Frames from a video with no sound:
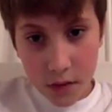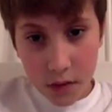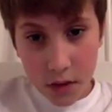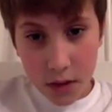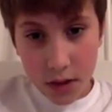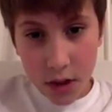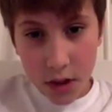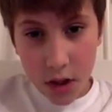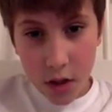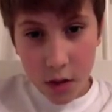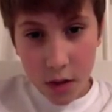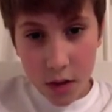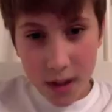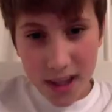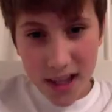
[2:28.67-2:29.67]
Let's
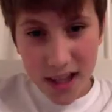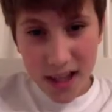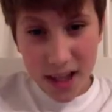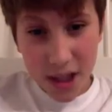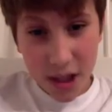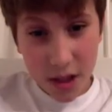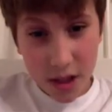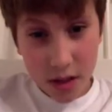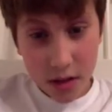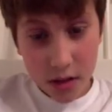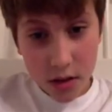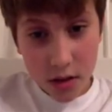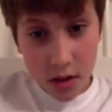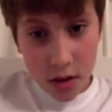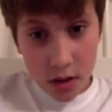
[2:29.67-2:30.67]
go again.
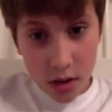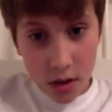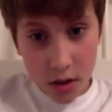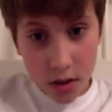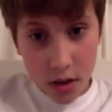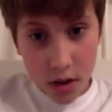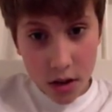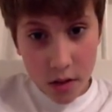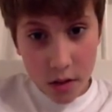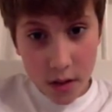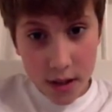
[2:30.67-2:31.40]
Let's go